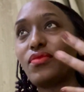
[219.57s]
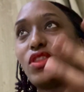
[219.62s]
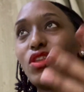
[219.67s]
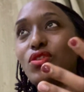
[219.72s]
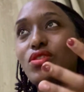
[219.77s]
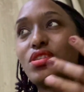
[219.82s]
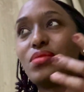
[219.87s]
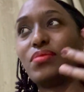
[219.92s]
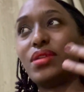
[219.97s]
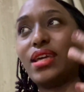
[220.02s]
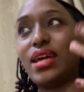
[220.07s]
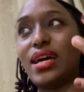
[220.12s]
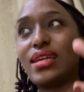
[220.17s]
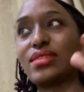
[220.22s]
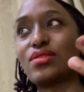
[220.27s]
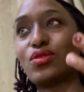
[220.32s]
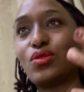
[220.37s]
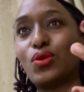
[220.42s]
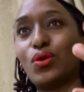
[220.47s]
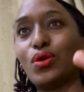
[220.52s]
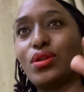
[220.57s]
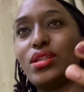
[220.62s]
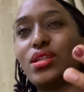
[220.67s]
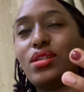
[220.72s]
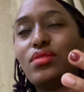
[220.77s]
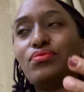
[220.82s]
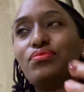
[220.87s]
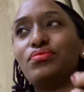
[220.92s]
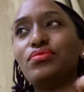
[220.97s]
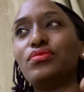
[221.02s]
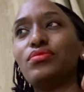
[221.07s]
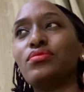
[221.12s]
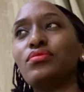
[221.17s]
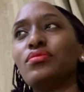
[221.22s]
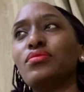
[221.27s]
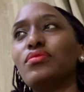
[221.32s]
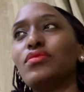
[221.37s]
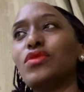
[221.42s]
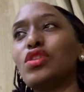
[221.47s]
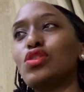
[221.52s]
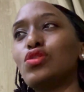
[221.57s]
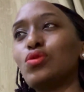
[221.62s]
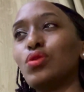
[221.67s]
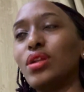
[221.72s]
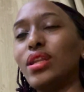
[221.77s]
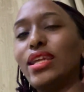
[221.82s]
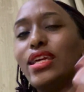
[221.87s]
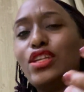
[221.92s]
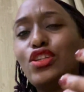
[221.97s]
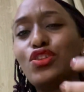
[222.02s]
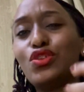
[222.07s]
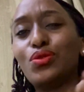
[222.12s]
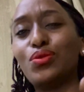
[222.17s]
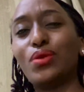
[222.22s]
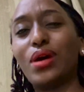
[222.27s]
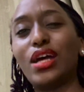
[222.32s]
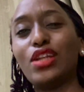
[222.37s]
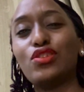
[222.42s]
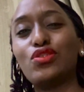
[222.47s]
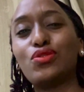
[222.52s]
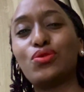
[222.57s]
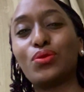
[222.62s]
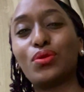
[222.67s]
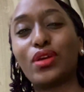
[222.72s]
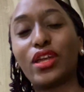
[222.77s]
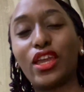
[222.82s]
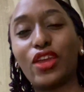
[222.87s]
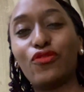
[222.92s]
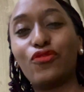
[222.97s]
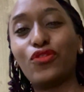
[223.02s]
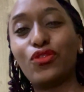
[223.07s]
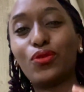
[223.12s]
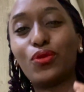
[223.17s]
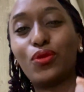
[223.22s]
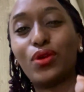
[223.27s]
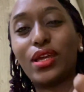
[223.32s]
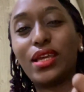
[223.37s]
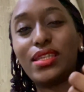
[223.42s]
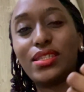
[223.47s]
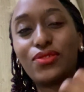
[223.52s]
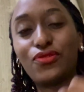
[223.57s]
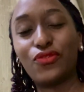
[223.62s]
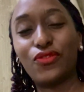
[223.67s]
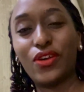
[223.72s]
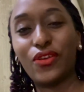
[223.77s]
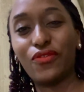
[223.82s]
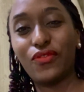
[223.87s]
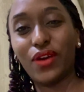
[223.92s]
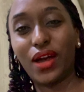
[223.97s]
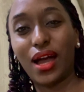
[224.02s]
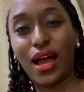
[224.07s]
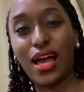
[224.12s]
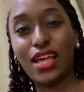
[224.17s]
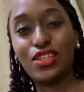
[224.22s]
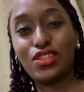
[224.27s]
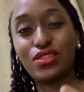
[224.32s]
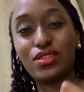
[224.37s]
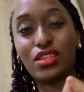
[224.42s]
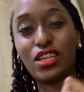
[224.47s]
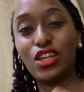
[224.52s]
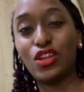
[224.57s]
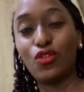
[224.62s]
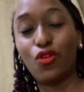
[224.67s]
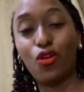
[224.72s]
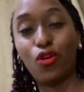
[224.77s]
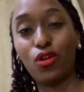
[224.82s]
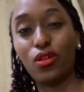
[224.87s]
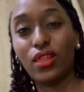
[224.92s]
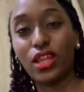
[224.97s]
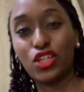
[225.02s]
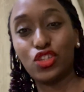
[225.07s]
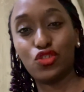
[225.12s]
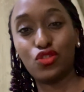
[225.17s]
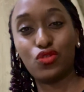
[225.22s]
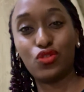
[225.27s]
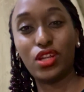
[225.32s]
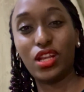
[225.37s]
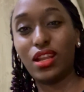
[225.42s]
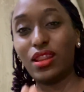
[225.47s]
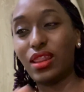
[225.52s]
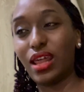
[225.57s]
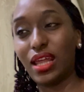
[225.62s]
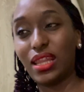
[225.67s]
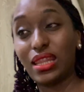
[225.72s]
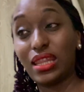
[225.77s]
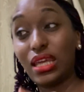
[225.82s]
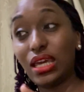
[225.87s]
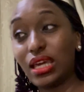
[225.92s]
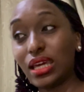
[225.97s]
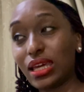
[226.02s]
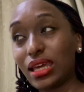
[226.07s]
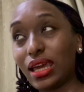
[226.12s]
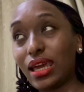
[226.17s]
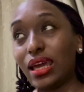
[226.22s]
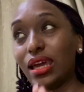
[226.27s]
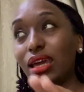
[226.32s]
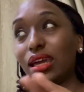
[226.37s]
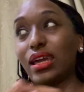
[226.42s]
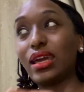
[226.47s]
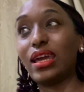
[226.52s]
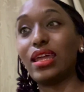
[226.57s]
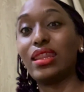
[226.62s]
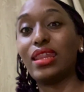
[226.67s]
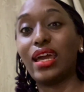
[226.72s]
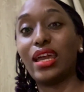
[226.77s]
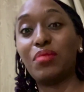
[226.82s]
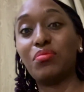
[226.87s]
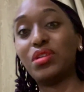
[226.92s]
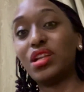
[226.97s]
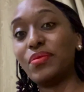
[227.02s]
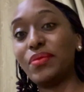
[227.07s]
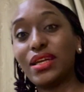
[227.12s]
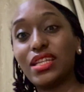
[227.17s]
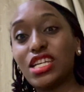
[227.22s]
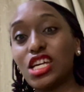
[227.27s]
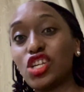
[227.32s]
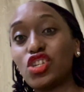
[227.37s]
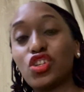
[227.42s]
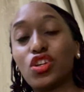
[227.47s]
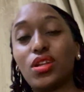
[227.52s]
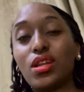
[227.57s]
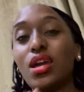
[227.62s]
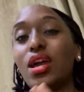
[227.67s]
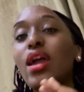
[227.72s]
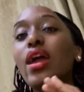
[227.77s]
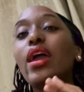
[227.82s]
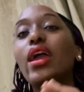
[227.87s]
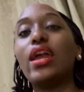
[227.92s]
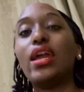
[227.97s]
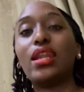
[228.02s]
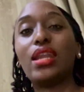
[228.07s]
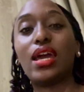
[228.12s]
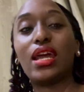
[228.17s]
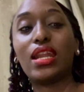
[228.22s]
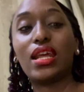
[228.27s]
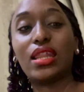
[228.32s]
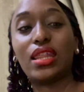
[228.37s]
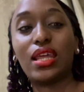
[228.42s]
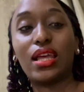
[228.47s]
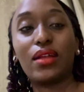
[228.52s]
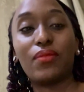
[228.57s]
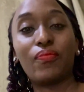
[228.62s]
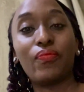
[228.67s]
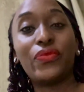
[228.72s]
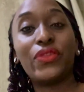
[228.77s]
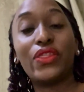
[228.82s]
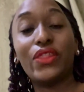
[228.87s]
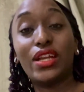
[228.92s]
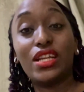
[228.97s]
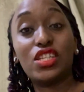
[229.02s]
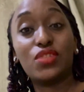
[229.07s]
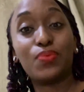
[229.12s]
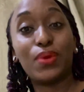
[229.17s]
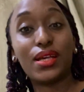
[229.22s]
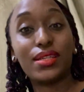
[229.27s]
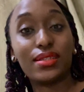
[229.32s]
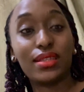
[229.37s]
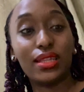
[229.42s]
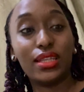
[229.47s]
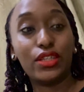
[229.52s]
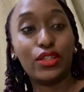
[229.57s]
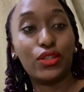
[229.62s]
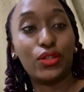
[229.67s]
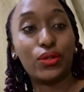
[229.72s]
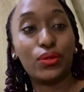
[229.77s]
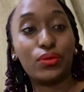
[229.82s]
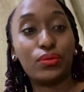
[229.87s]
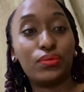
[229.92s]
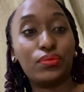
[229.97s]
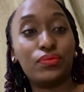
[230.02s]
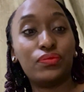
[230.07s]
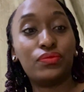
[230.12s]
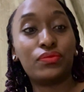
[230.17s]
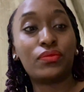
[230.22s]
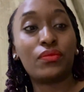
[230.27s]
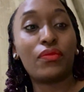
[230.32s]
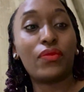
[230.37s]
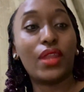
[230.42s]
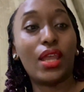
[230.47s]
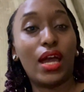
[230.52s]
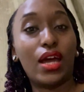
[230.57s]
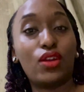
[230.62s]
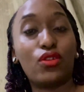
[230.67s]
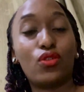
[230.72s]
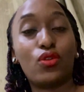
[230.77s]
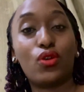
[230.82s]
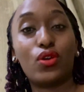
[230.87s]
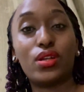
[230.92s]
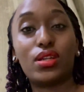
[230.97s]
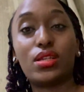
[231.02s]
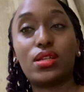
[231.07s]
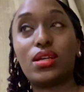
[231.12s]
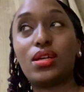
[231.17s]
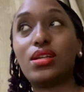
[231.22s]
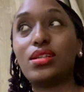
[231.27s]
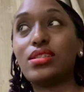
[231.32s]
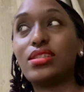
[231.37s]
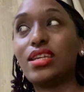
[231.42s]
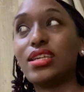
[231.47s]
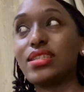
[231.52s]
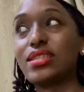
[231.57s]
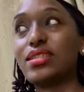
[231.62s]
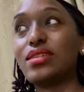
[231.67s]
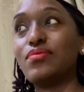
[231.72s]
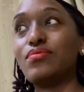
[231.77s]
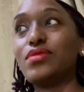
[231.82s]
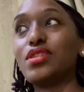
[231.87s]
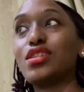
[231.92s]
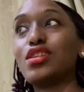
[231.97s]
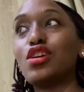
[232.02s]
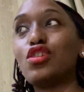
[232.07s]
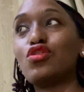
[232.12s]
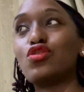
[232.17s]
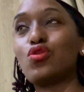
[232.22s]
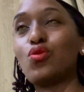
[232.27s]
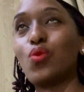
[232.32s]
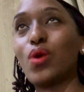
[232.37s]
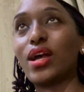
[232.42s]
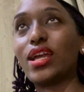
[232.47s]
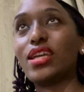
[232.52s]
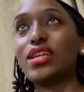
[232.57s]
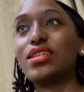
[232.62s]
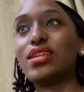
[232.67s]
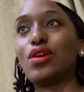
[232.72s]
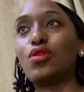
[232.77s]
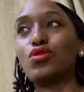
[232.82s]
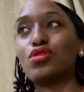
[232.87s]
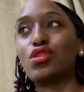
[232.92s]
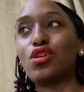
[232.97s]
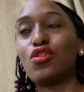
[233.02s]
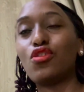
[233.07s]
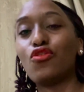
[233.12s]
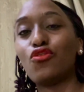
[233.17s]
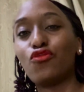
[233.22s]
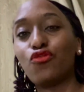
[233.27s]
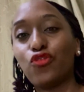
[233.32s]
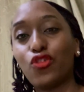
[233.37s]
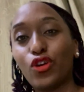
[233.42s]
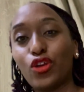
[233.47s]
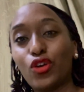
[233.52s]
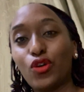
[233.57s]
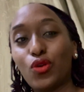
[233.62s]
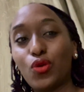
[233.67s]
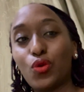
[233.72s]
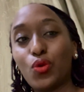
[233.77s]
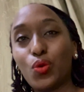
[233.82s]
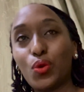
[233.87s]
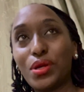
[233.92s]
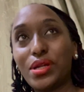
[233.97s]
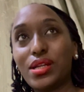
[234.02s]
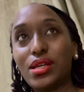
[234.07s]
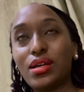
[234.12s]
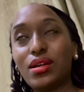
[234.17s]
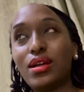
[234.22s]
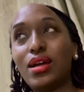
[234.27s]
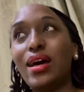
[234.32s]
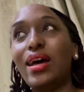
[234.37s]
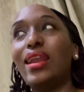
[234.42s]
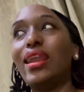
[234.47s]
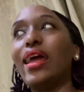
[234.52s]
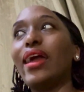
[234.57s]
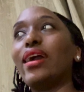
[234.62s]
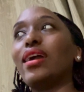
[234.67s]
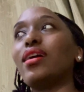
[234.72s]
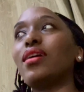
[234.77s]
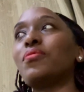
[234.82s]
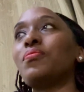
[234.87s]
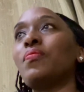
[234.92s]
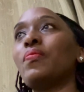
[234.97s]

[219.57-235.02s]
you simply ask God to lead you and to give you his favor, as in all that you do, in the thinking, in the implementation, in anything that is puzzling you. And God just seems to work it out for your good. Like,